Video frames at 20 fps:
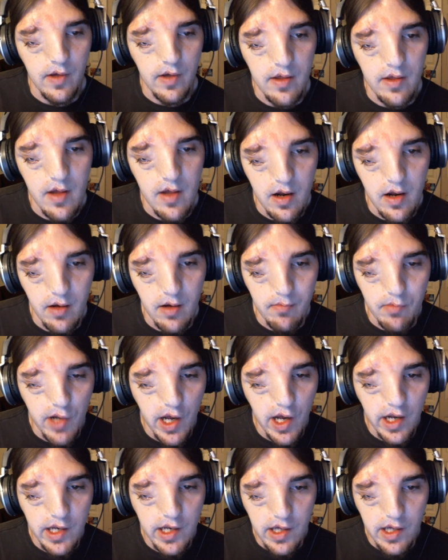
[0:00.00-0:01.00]
and it
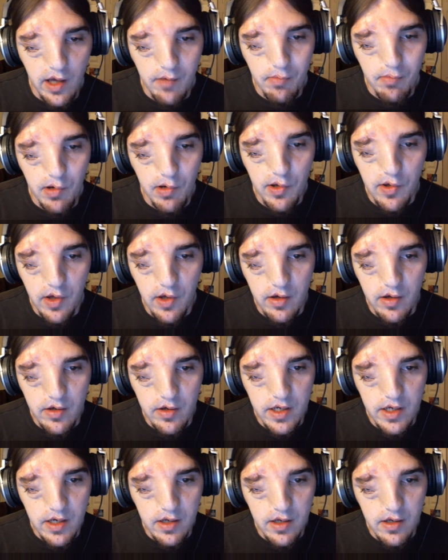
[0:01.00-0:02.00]
said that I'm
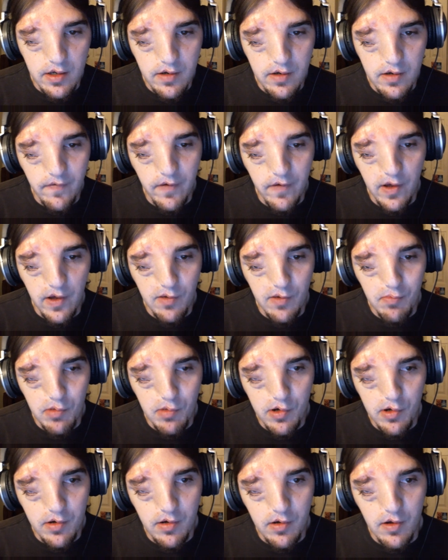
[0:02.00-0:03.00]
98%
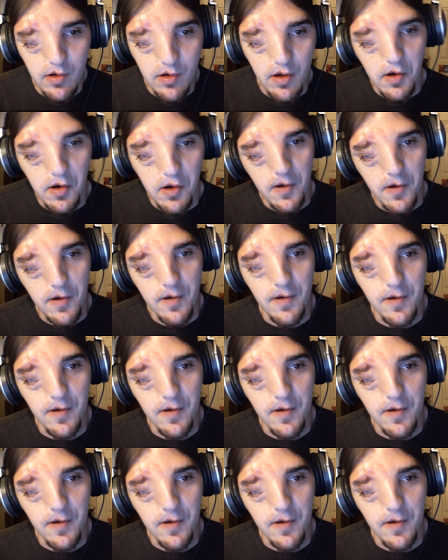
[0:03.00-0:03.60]
addicted to Facebook.